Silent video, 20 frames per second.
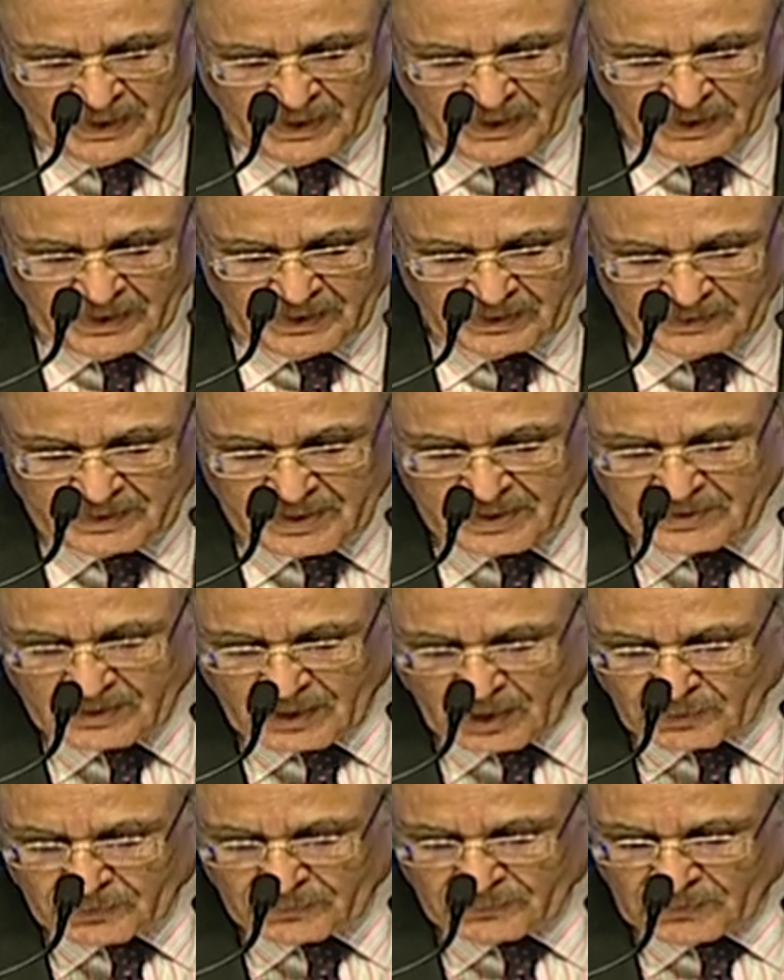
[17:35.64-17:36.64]
This
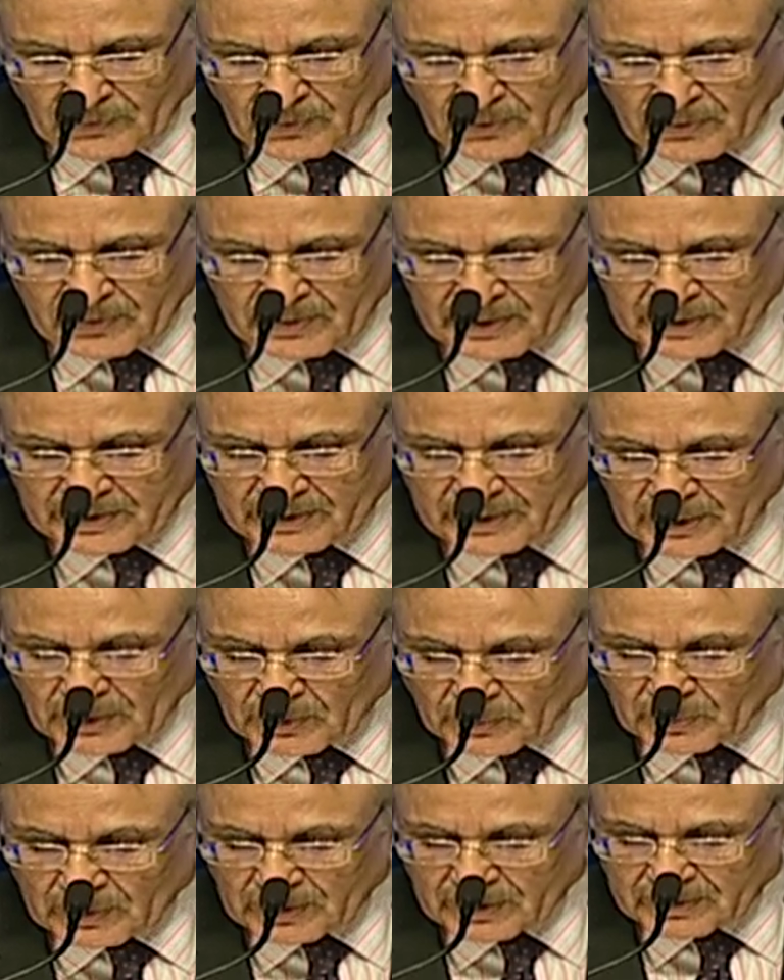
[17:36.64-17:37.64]
outflow is
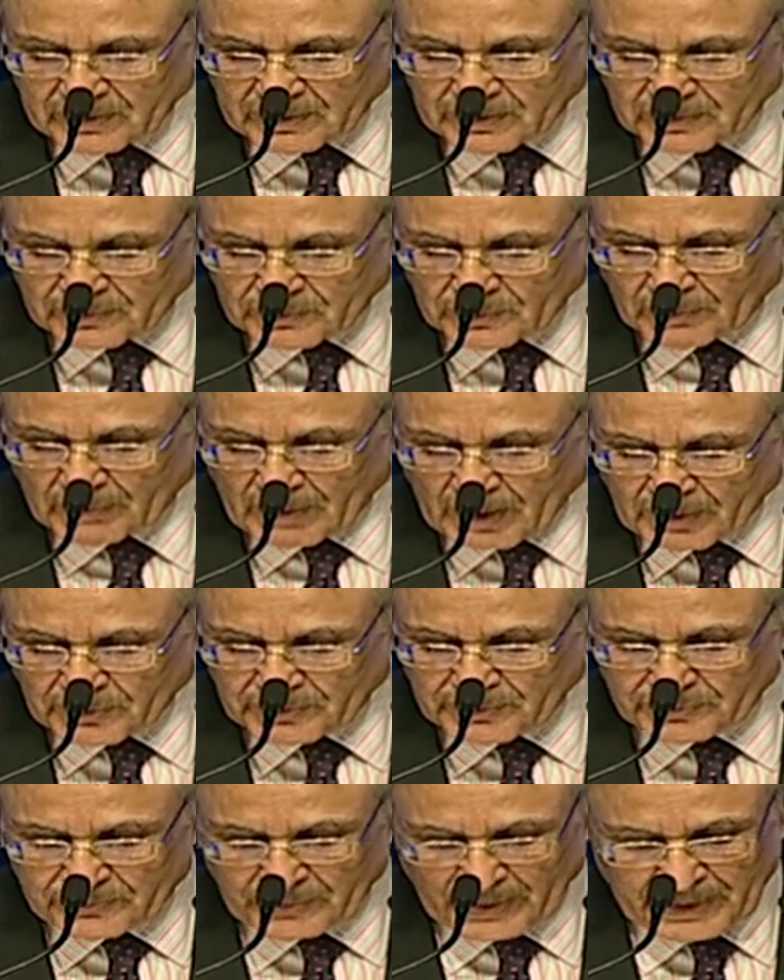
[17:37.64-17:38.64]
equivalent to about
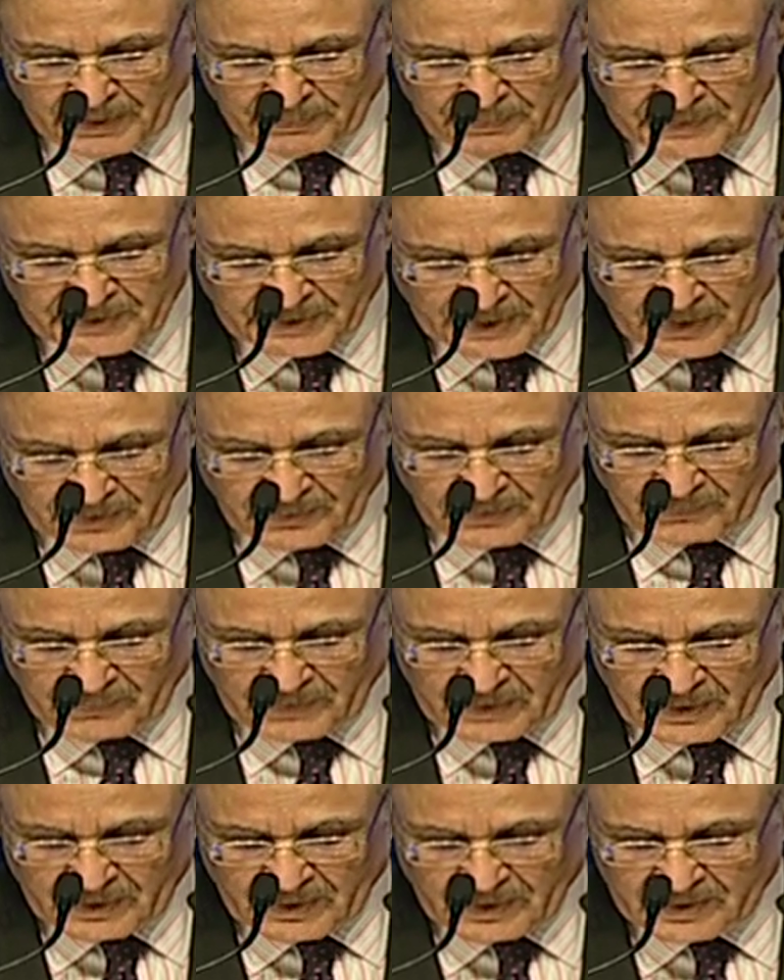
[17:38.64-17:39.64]
20% of
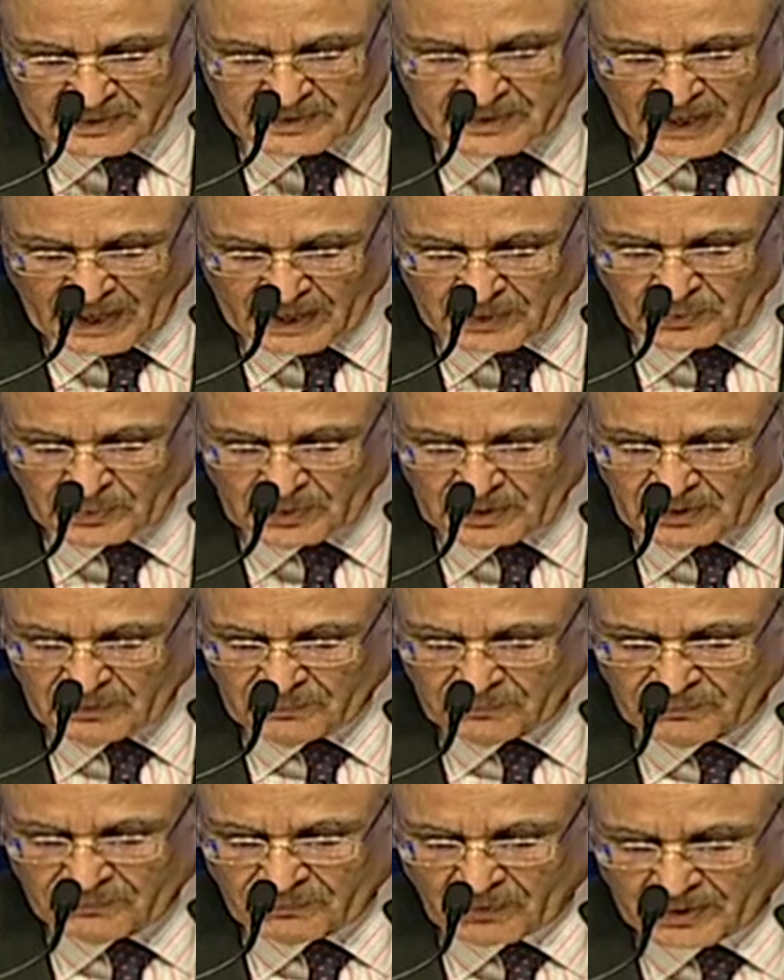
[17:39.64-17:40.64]
India's annual
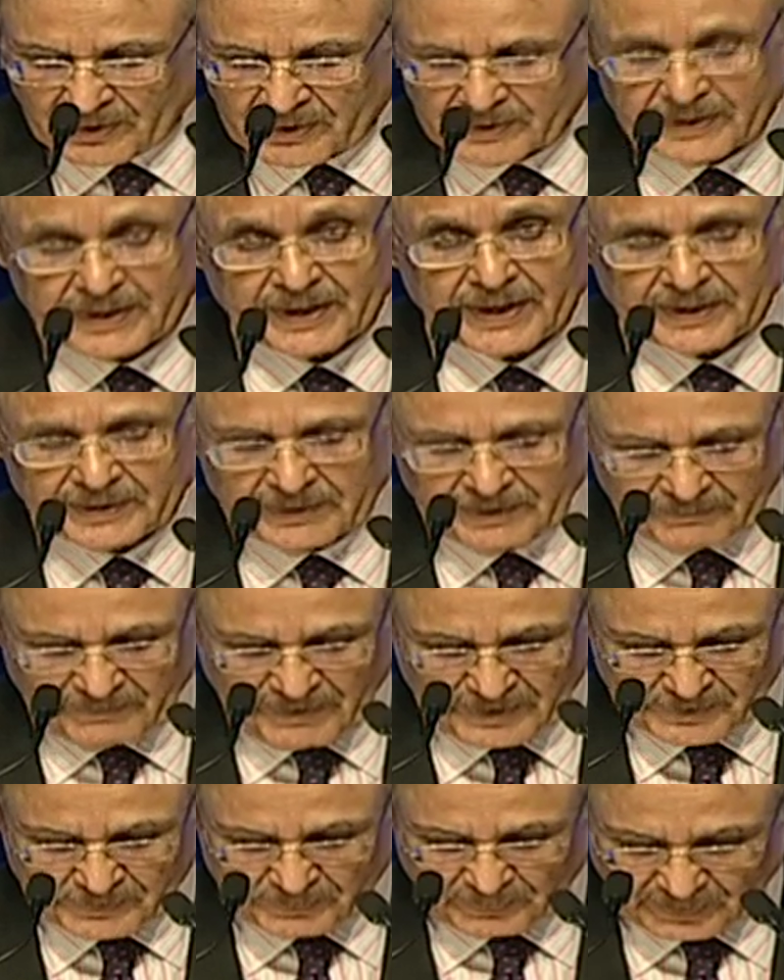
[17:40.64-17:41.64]
foreign direct
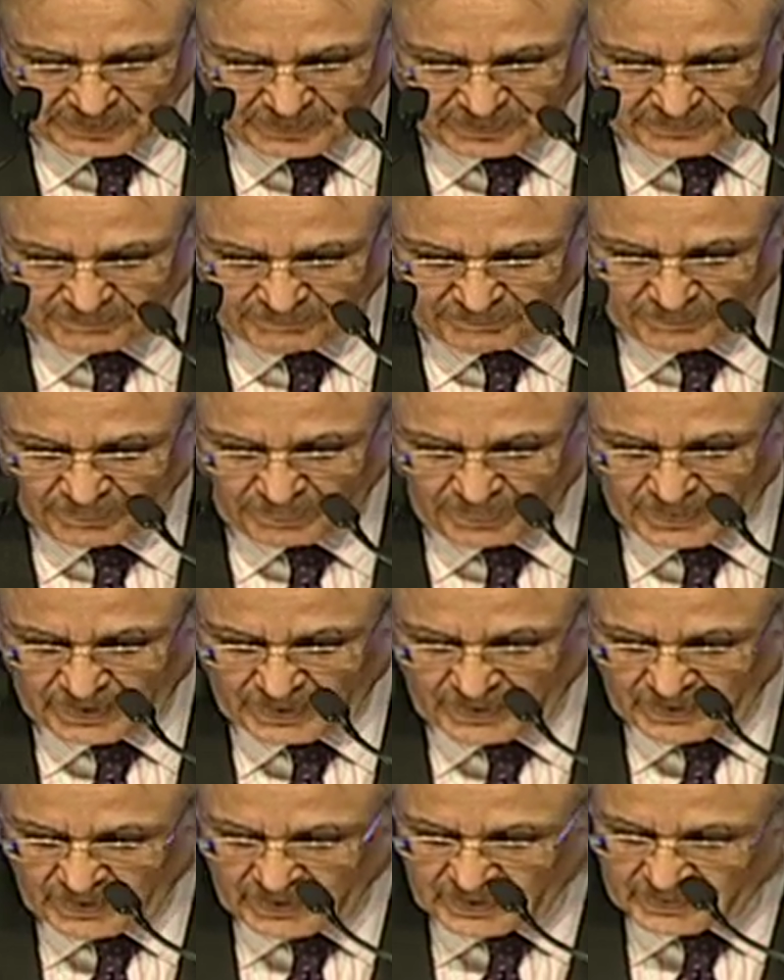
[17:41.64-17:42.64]
investment.
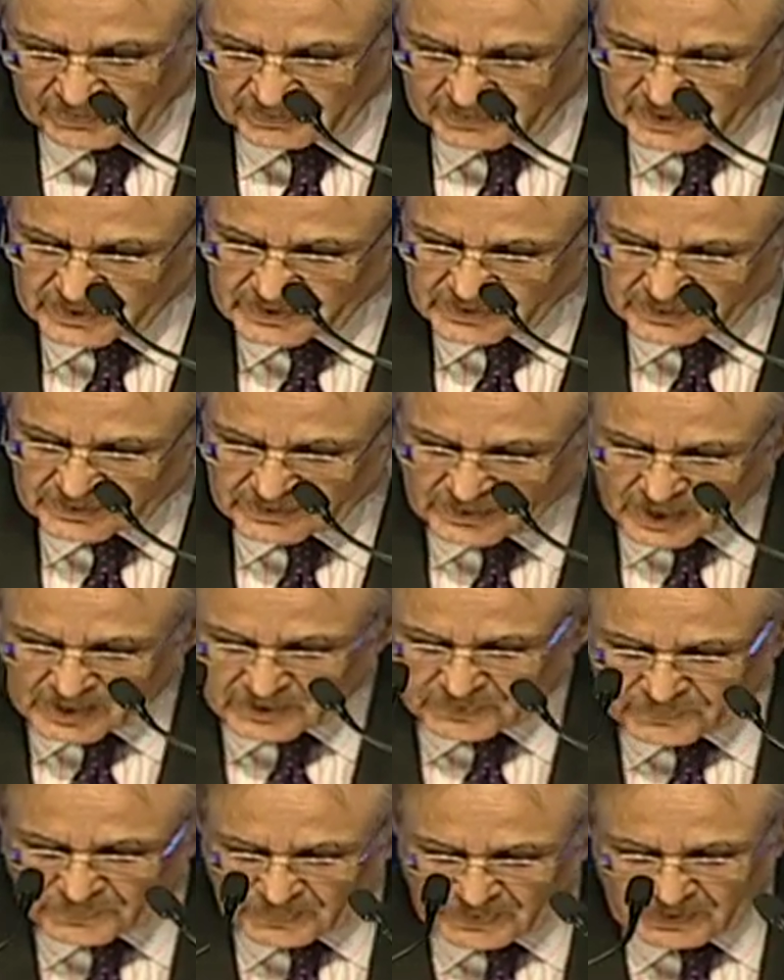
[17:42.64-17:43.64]
This
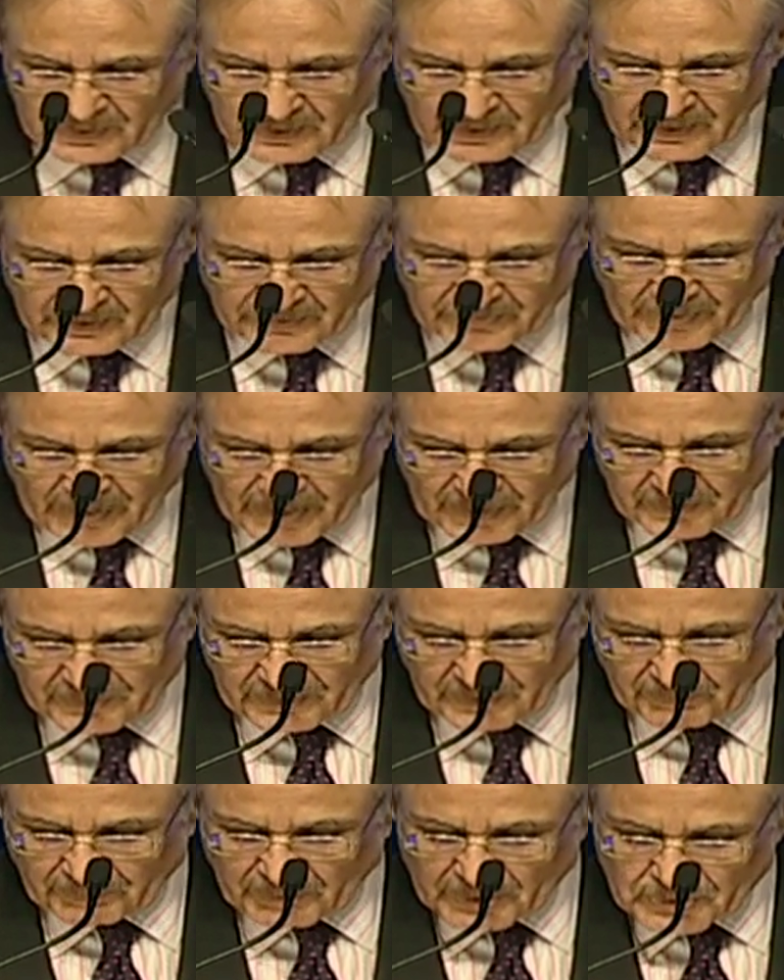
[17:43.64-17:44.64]
transfer attracts a
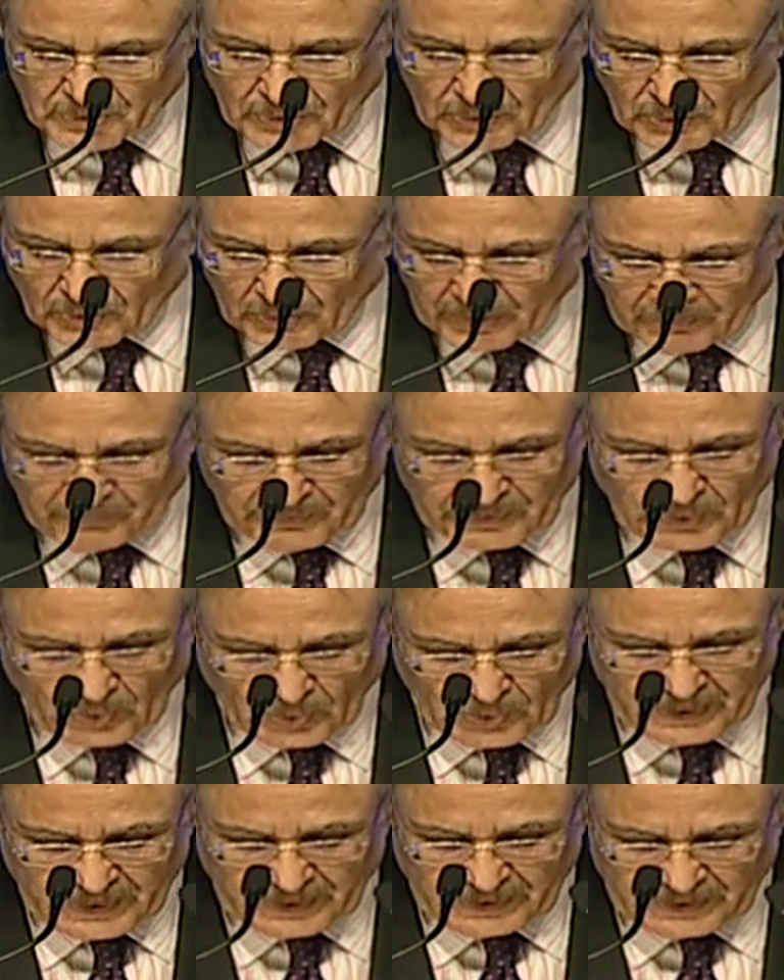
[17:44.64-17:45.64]
much lower
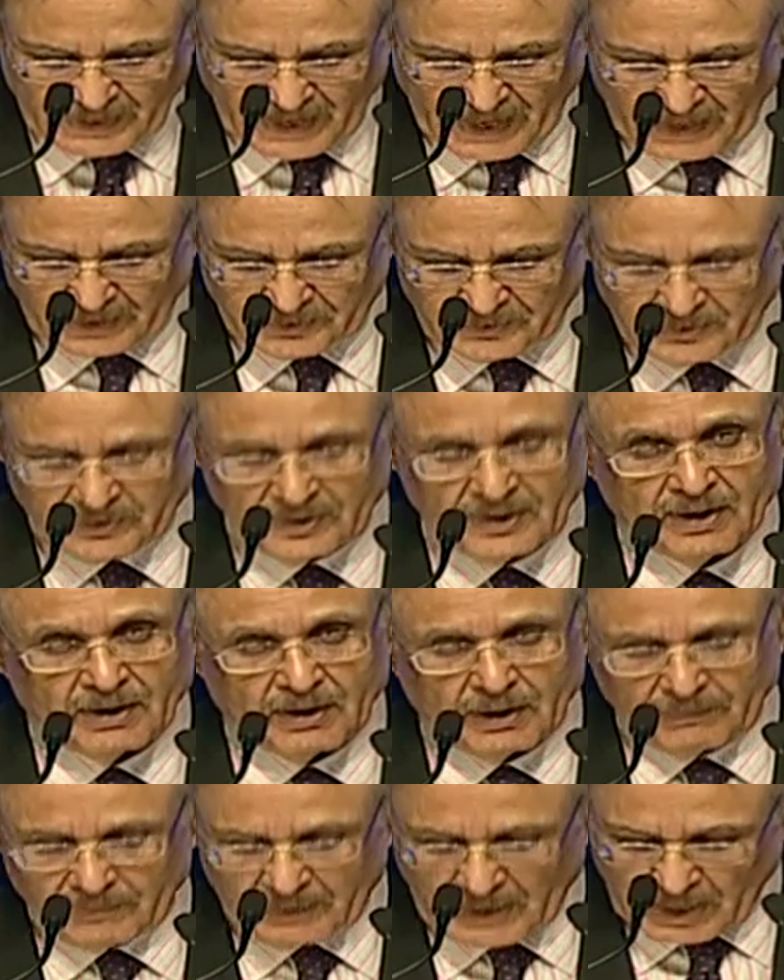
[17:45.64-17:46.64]
withholding tax
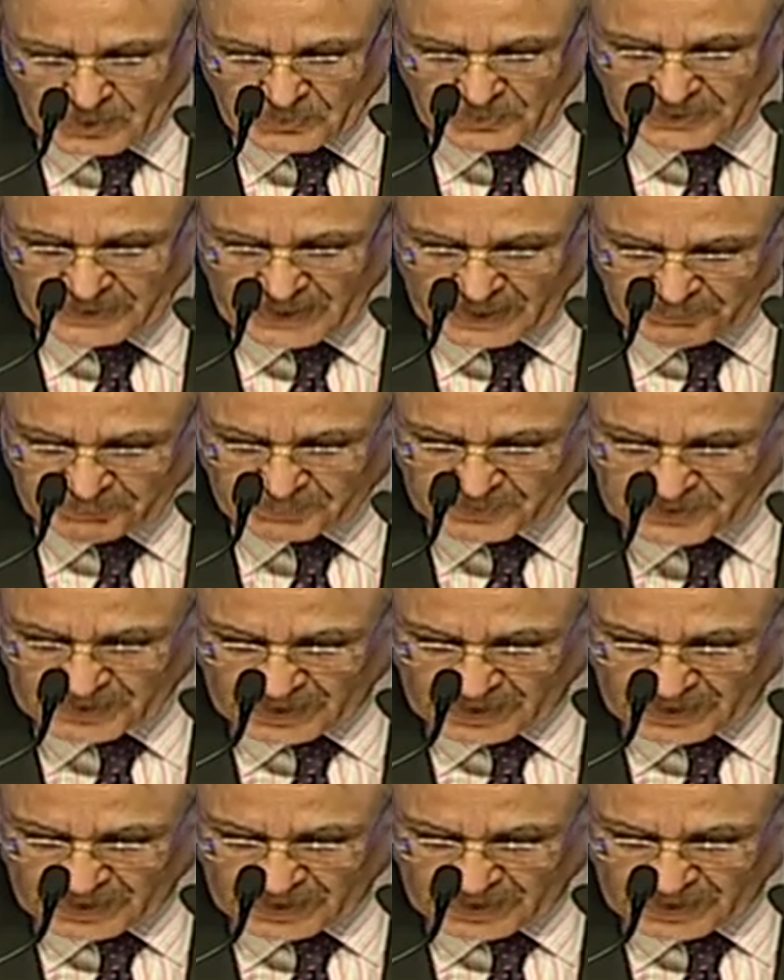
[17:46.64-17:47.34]
of around 10%,